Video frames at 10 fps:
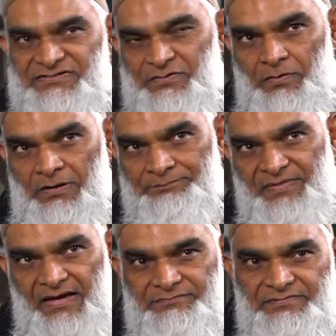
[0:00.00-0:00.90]
So, um,
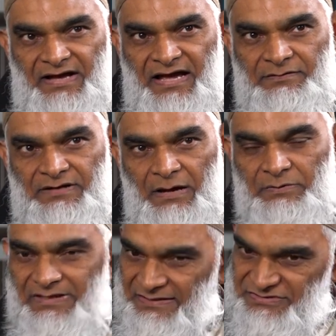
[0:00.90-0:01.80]
uh, I I
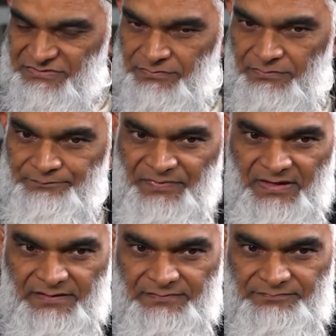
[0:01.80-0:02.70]
would like to
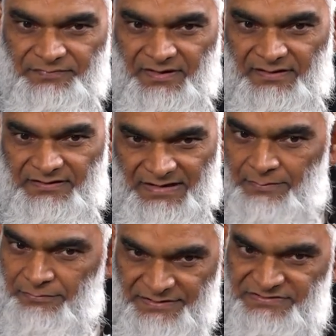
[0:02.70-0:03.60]

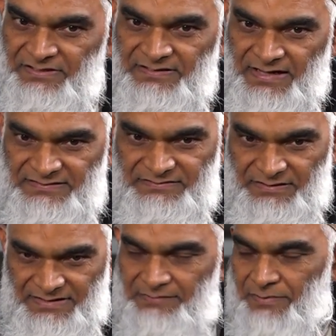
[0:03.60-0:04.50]
elaborate on that
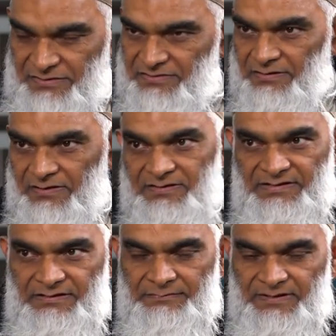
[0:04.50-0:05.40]
on that particular
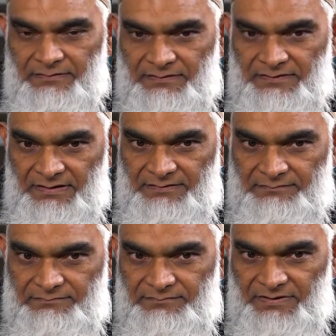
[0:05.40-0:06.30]
claim in
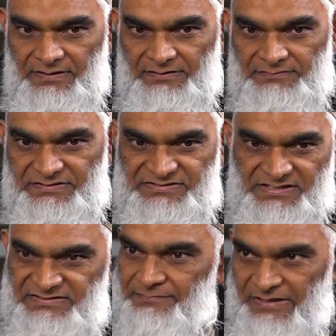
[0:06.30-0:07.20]
in in
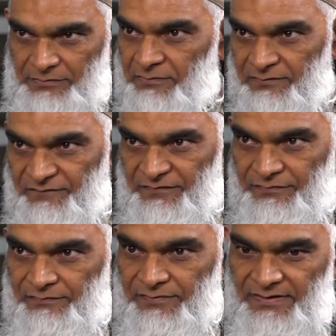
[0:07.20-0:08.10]
discussing my own
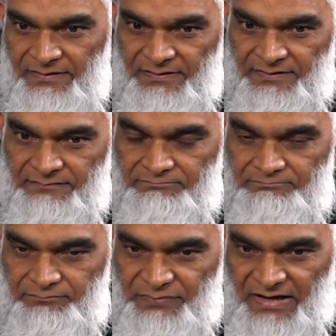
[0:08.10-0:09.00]
view eh, in
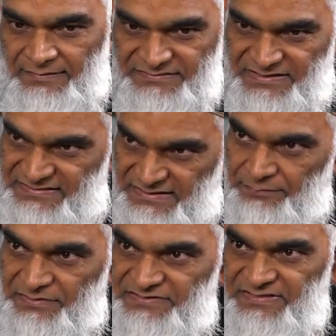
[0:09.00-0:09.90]
perhaps in a
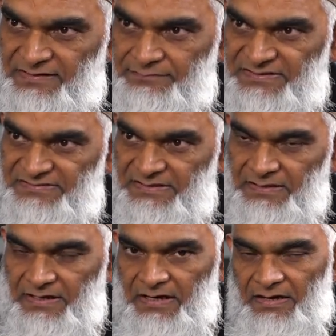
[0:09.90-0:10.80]
separate segment.
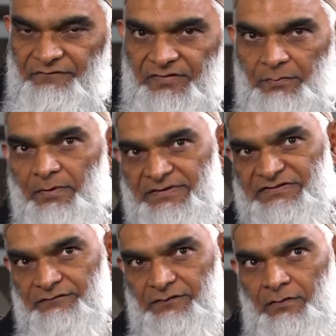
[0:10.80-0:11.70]
Okay. For the moment, if you